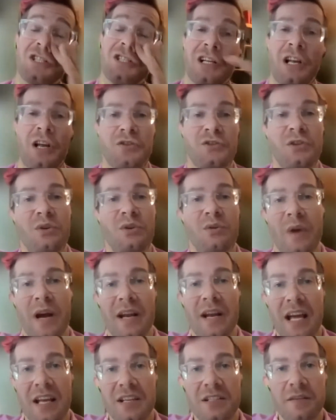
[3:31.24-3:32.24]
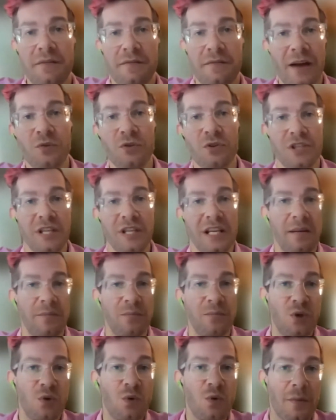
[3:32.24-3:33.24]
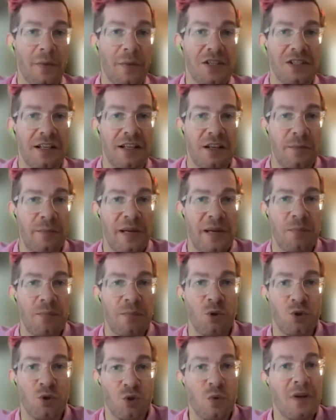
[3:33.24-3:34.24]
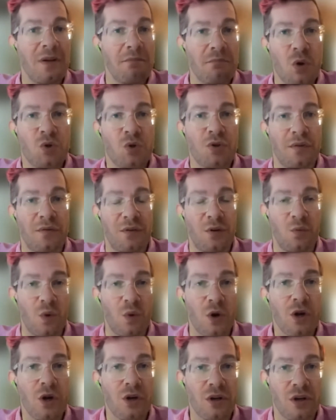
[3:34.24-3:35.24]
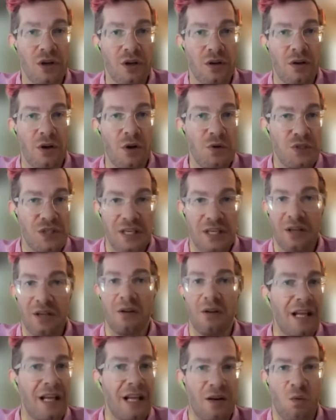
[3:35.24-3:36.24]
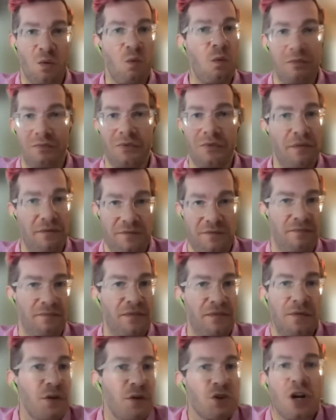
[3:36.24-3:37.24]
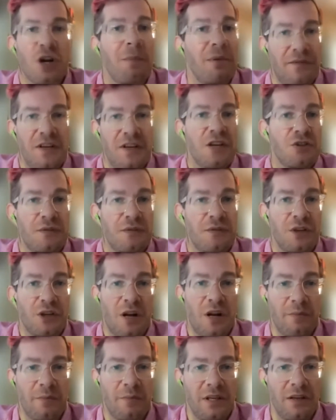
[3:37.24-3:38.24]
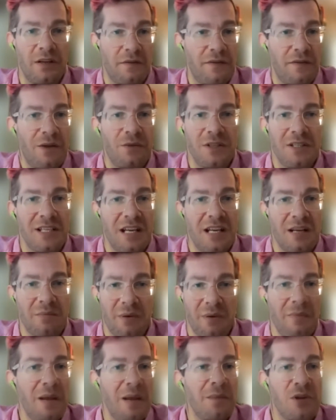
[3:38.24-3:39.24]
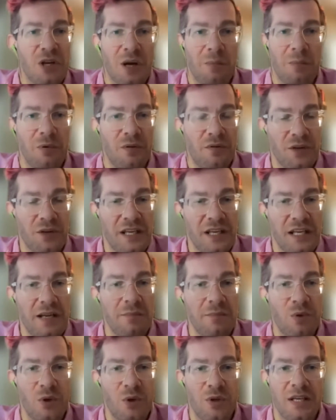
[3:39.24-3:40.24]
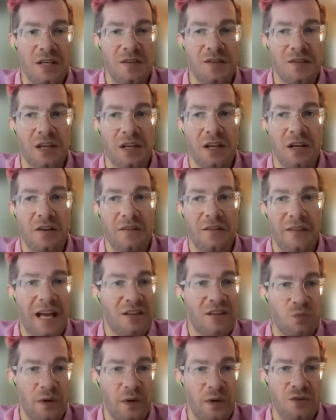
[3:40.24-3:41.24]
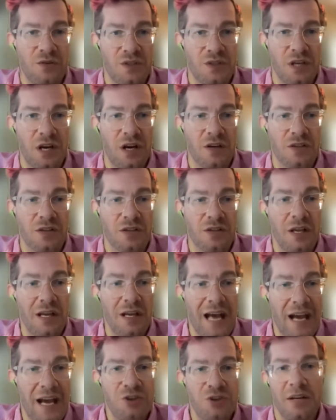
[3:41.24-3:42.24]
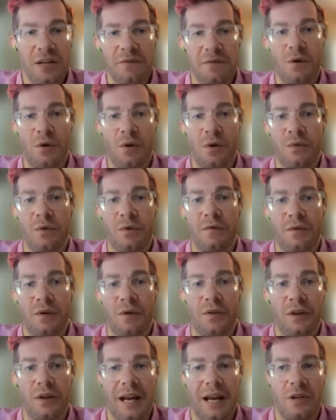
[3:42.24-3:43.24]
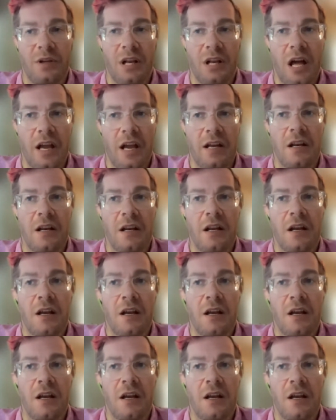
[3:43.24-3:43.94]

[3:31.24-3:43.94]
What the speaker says: a lot too, right? As the founder team, you are basically the people doing most of the work until like the first couple of years of the company. The founding team and maybe a couple of key employees, that's where you start. As you get further and further down the line,